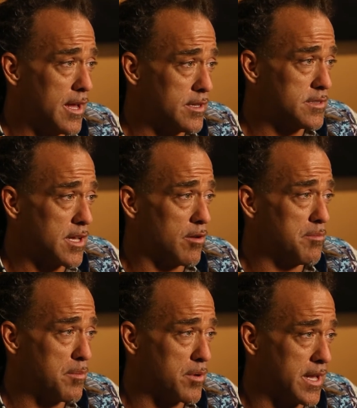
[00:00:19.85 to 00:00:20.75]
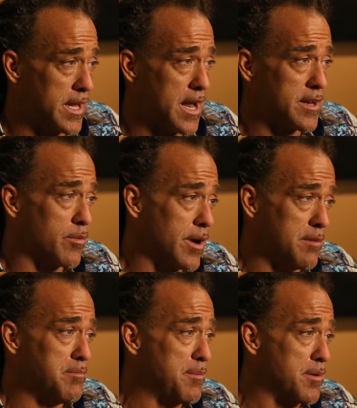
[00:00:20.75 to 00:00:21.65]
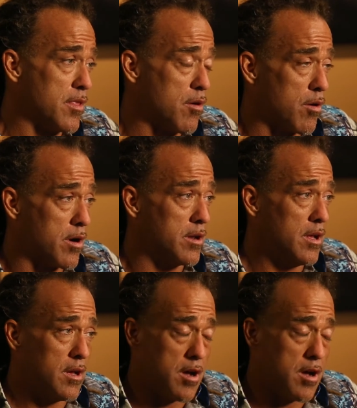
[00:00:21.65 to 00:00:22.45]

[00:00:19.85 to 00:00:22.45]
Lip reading: and telling people to get out of your way and beeping the horn,